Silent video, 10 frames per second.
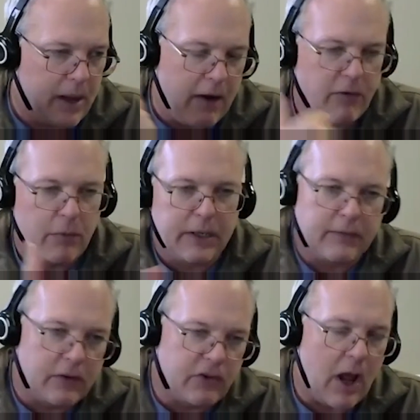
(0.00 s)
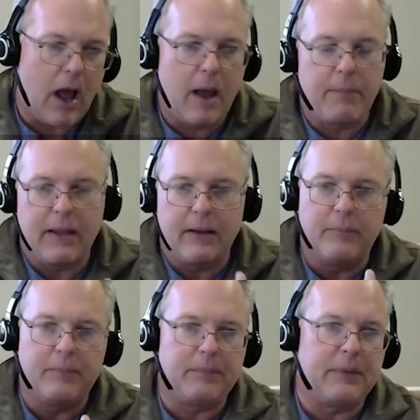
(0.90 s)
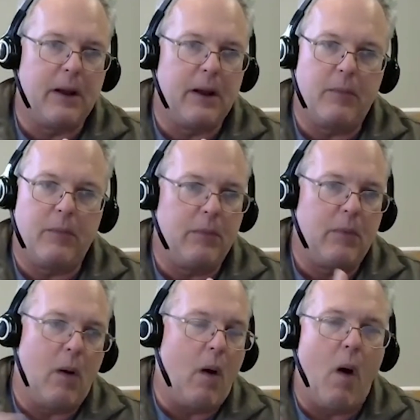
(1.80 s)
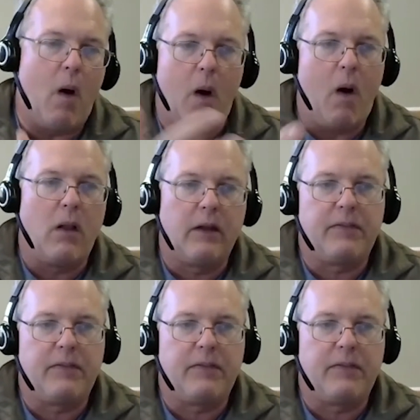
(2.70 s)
everyone gets a job, and all